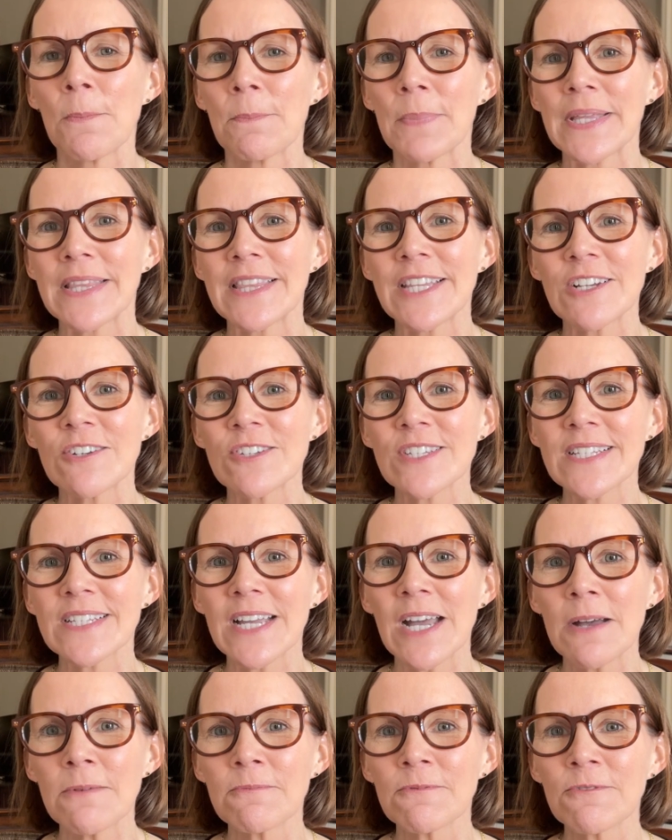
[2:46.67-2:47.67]
but there's
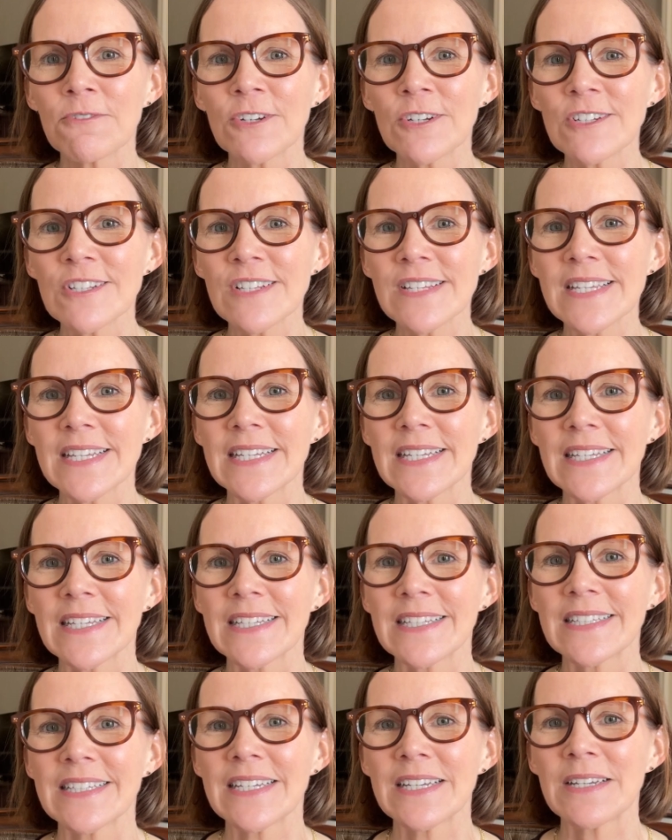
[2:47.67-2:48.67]
comfort
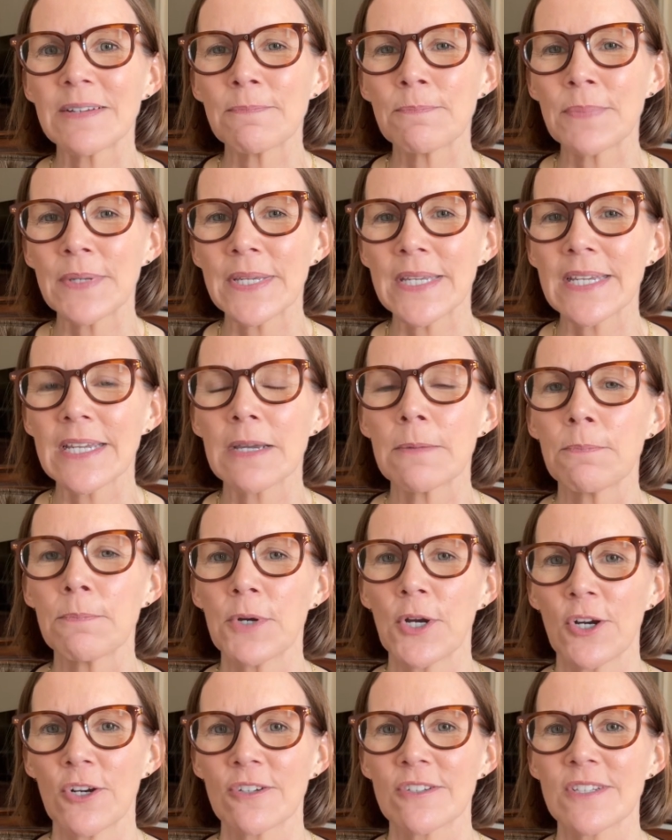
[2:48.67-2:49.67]
in being
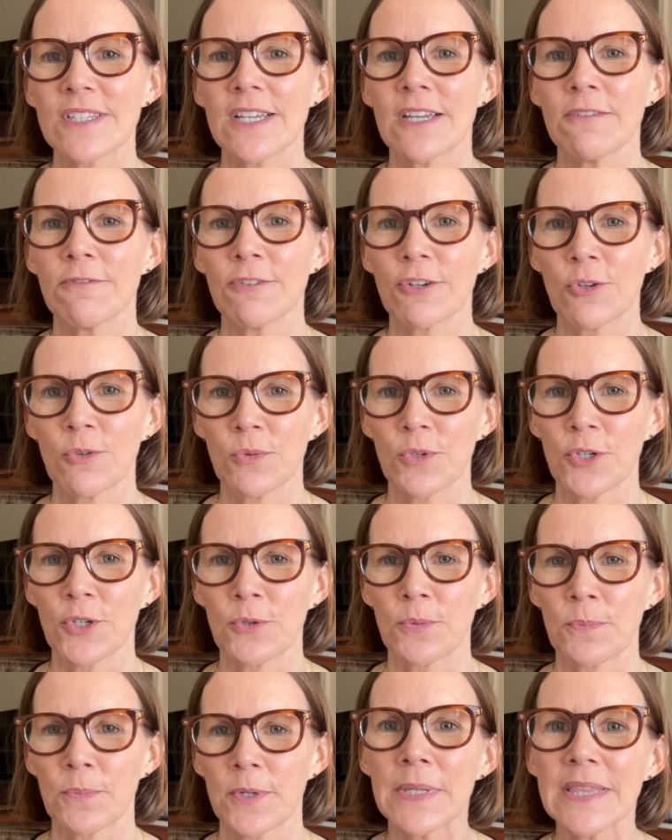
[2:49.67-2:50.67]
a part of a group.
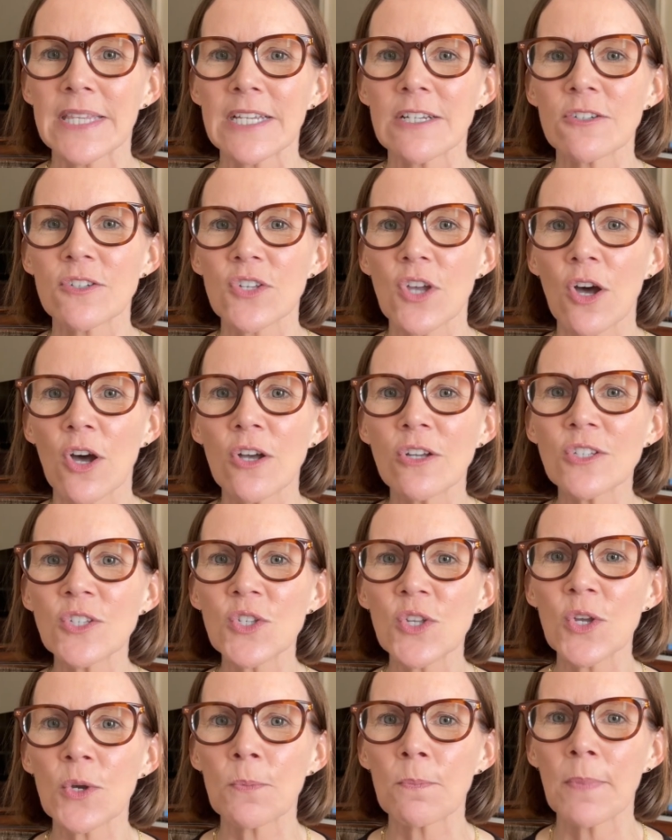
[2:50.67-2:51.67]
But there's
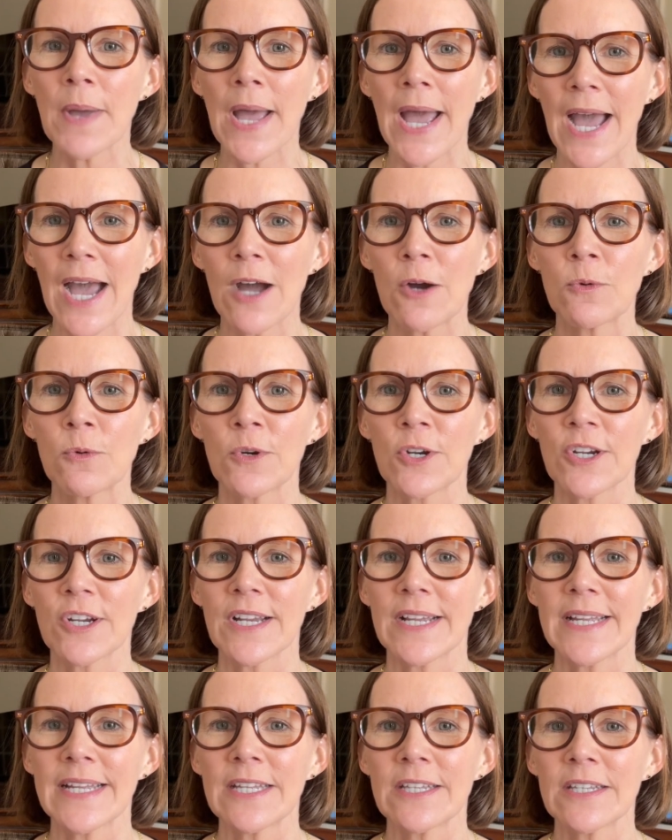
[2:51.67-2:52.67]
also power
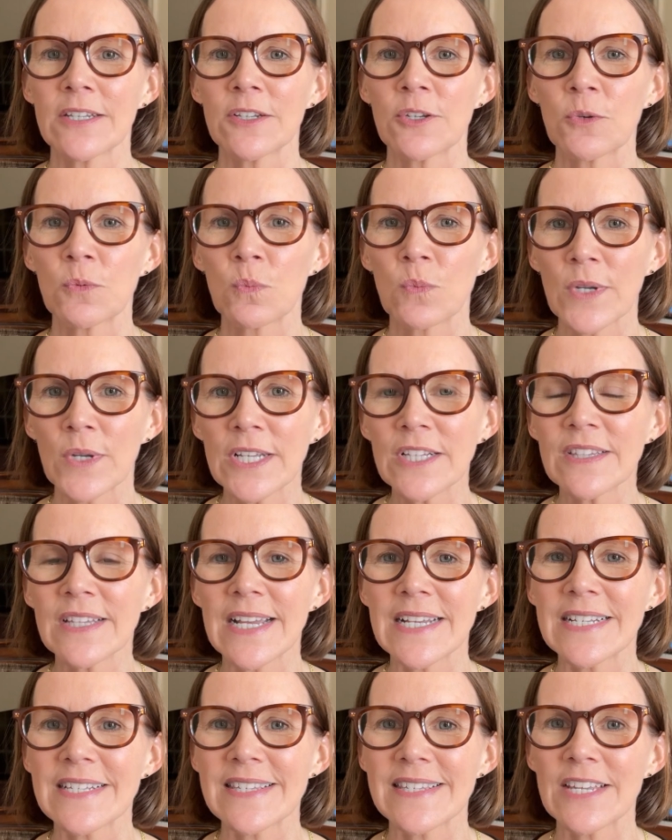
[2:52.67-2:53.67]
in
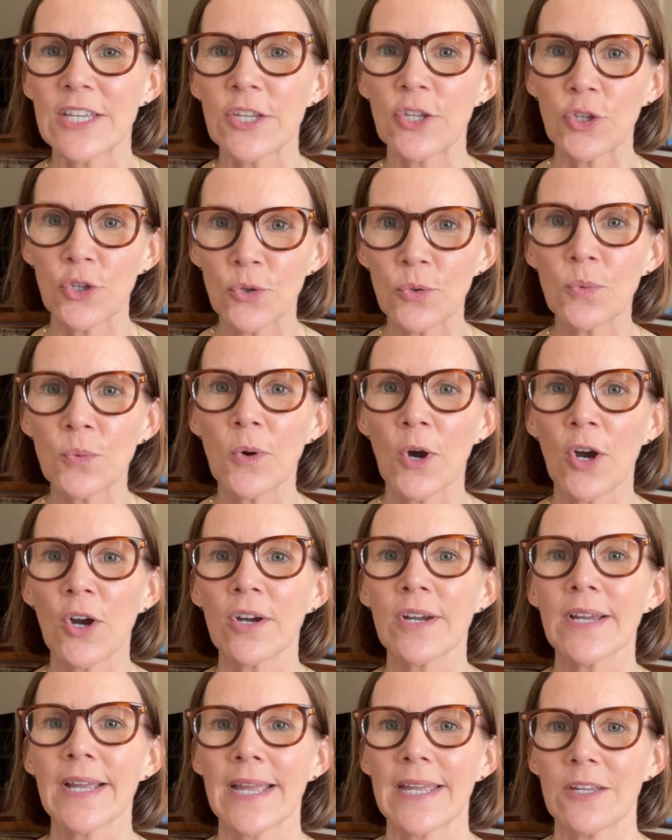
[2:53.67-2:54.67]
realizing you
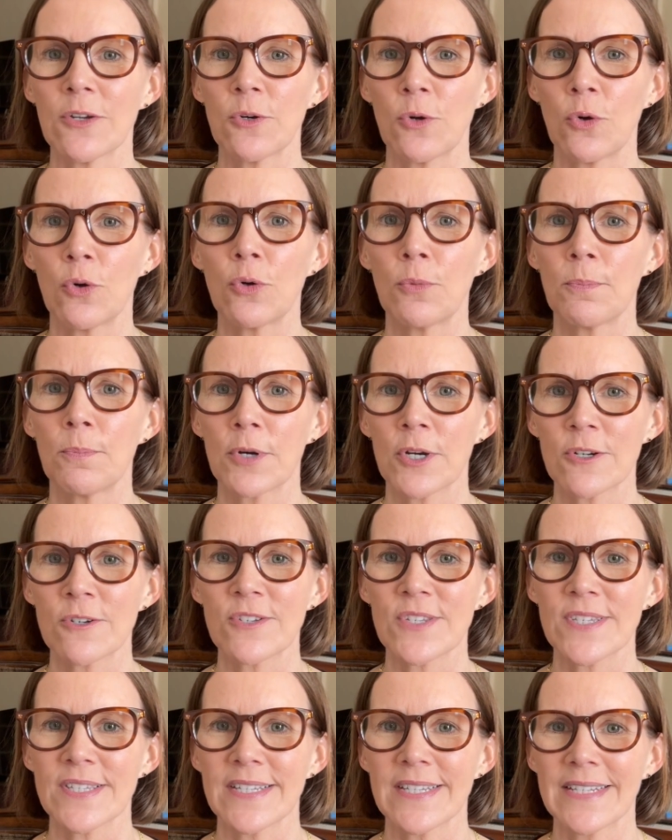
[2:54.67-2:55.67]
are a whole
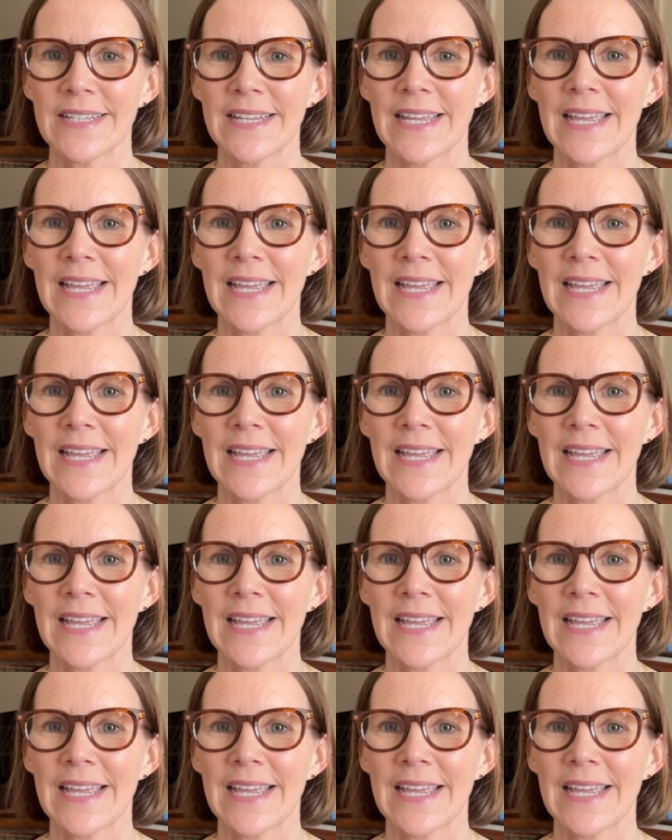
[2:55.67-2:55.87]
person,